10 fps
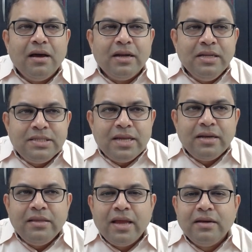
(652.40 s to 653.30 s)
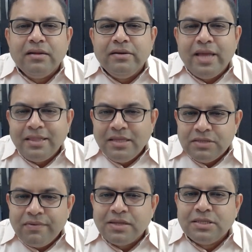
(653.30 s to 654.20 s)
understand that death
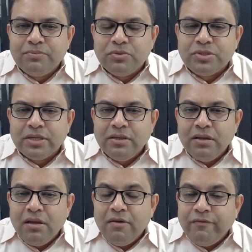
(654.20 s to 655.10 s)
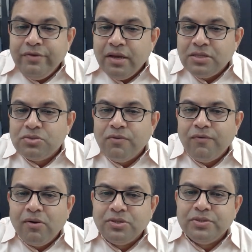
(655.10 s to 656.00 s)
is fast approaching. We are so
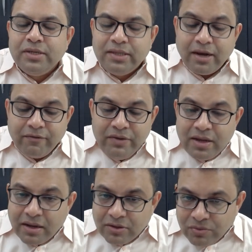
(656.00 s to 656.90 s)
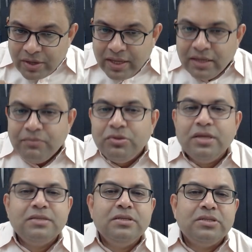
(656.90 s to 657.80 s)
fortunate that we are today in
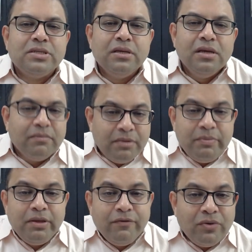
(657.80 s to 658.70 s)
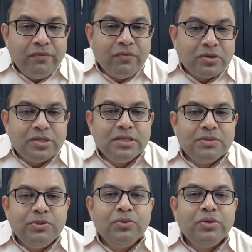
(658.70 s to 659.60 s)
Buddha's teaching. Maybe if you are watching
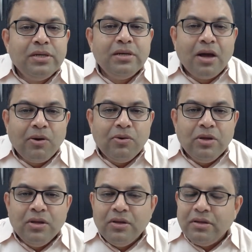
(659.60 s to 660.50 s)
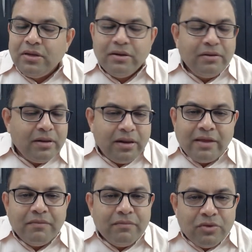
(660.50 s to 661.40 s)
this video till now,
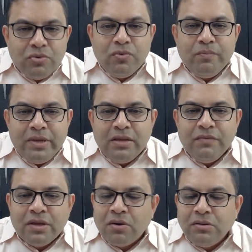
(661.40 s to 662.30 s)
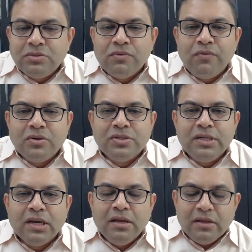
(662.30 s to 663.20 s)
like you, me, we are all so
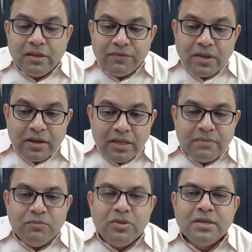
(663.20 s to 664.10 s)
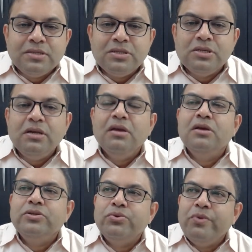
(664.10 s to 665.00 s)
fortunate that we are in Buddha's teaching.
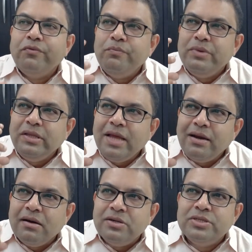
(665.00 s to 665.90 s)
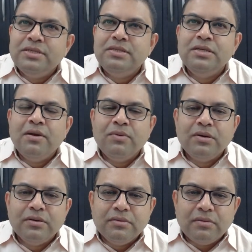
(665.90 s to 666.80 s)
So we have to bring that urgency in
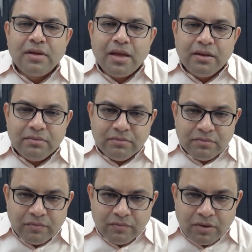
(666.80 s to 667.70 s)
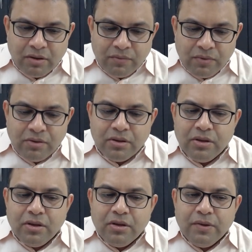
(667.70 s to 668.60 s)
our work.
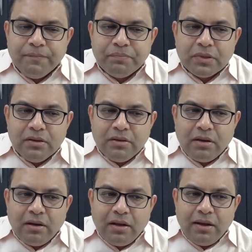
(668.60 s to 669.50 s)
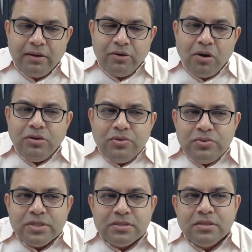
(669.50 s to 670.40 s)
Not
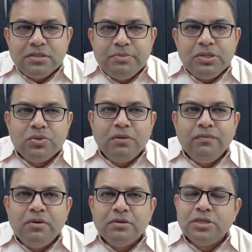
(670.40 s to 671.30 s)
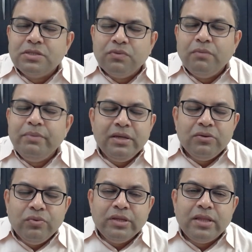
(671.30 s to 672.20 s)
to just the spiritual work just for
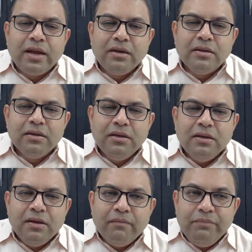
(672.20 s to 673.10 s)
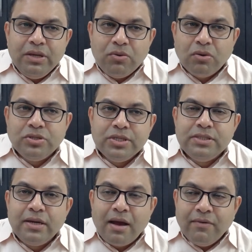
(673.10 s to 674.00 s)
doing that. Be conscious
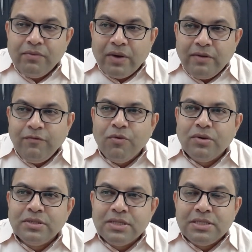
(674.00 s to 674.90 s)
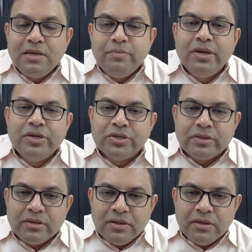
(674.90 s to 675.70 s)
that our one focus is liberation.